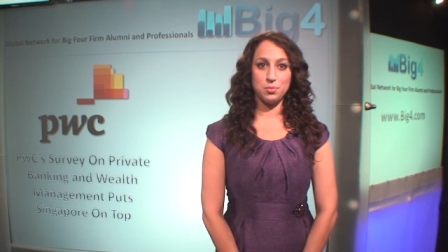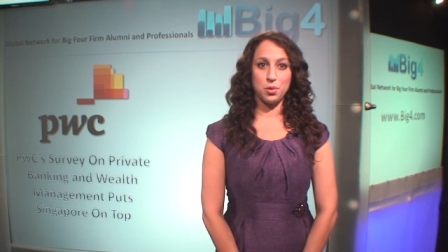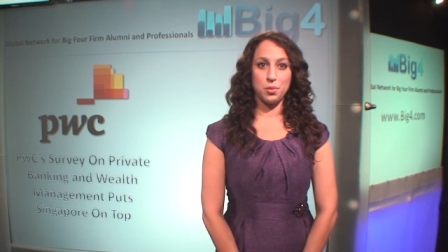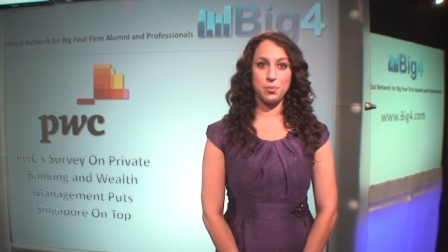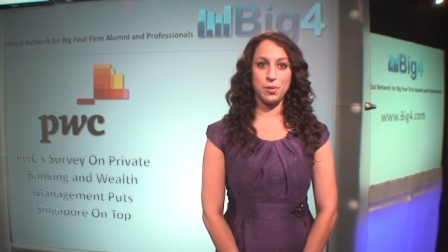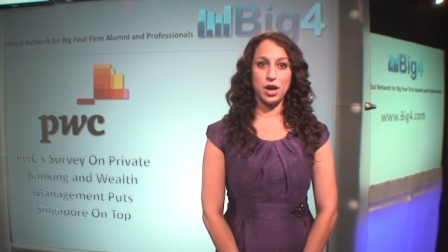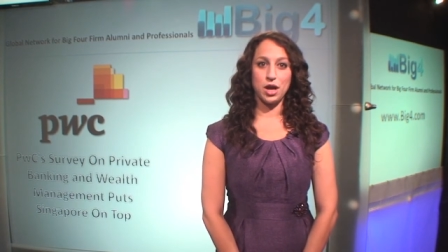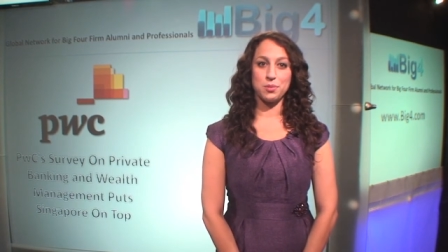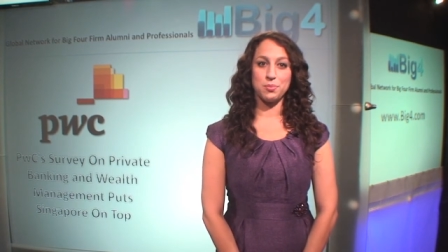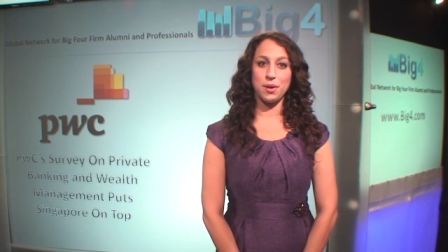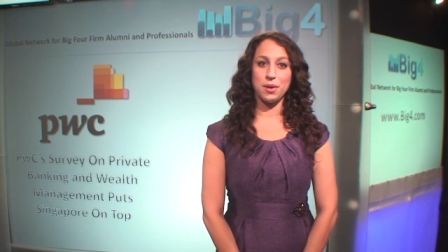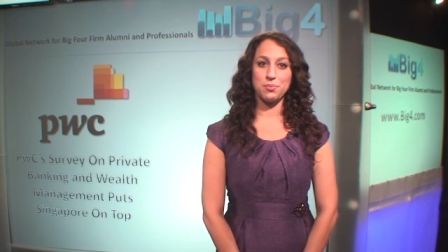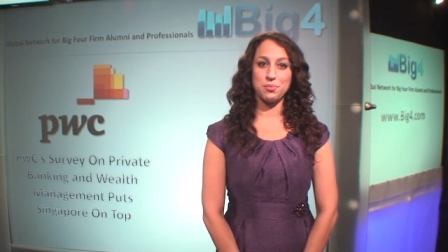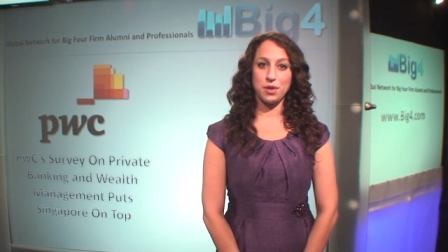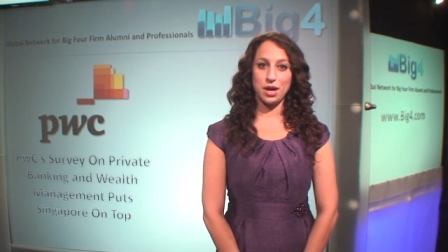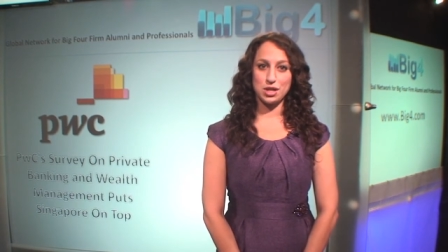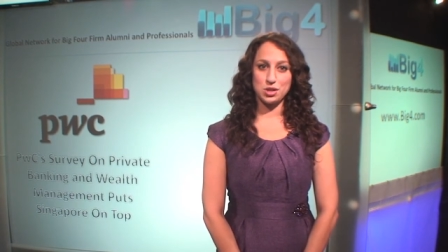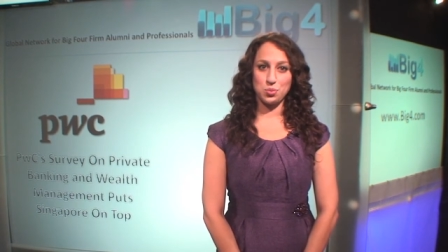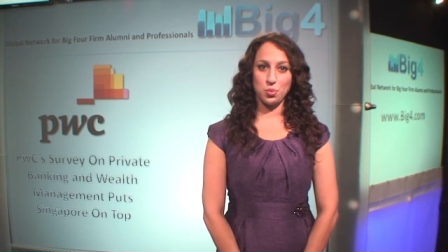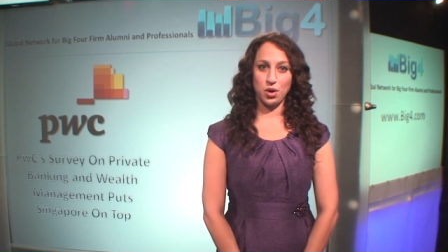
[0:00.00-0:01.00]
prepared by
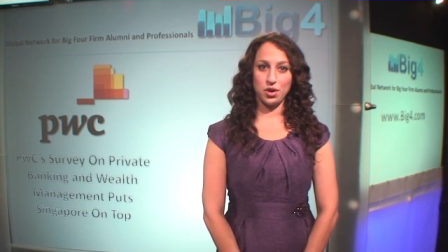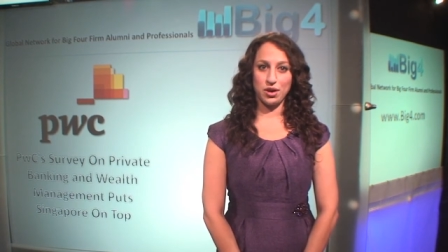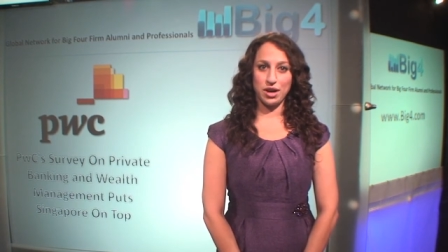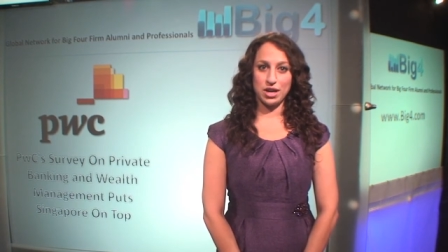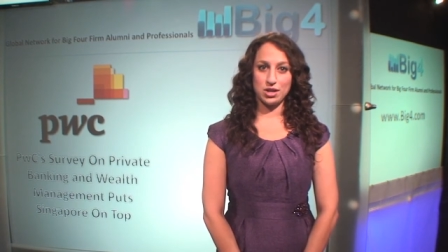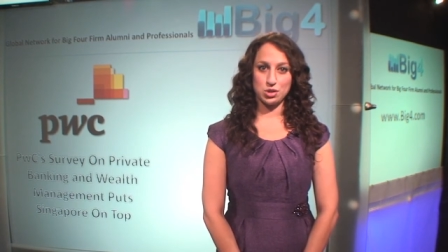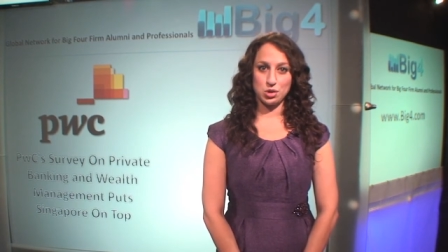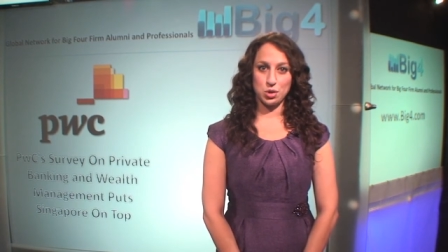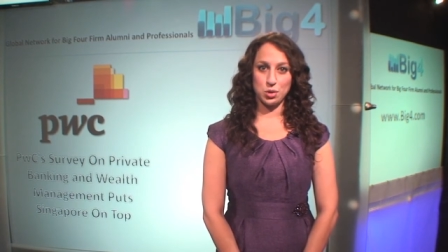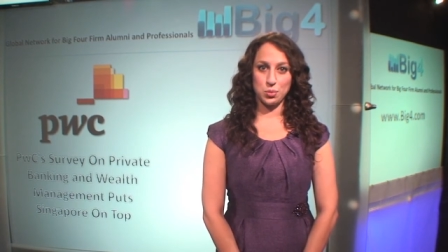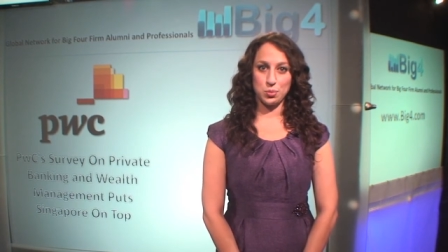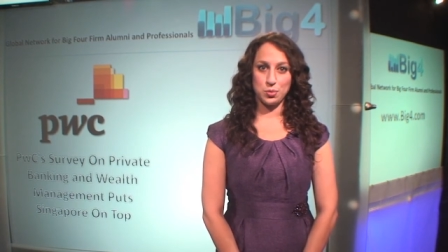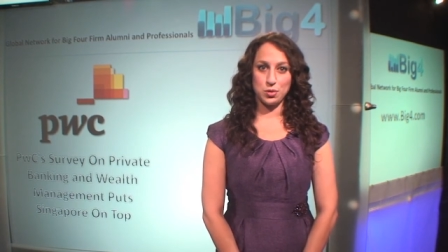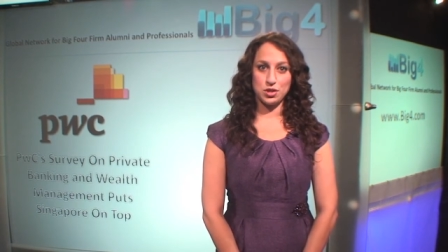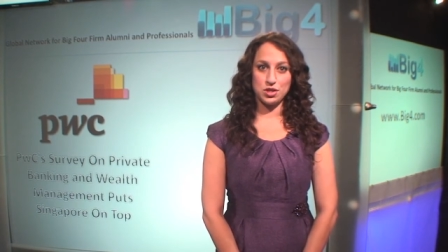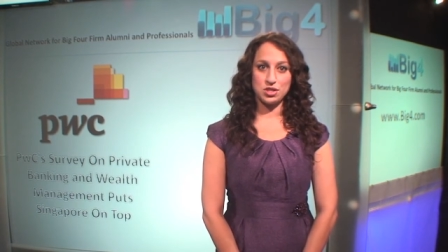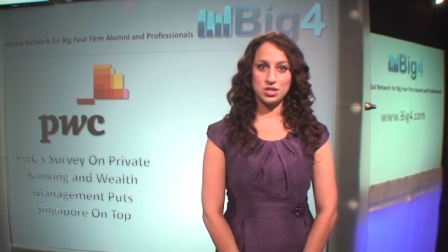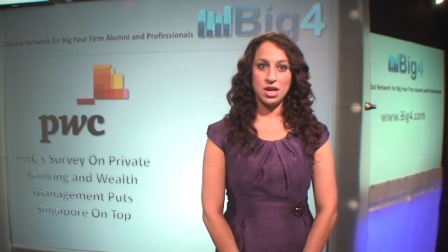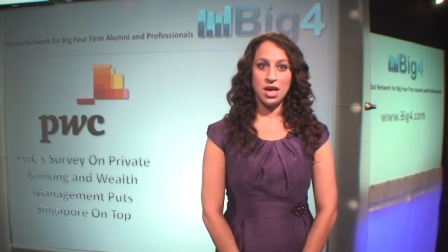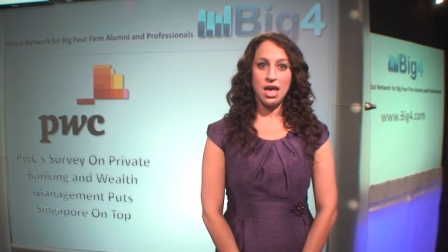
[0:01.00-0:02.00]

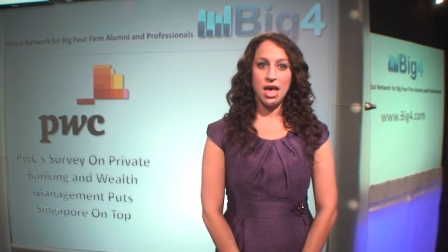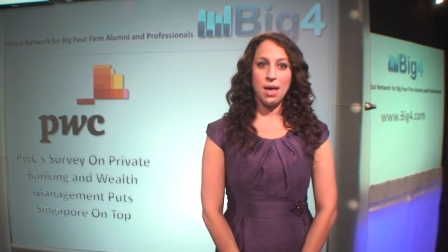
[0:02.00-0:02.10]
PricewaterhouseCoopers,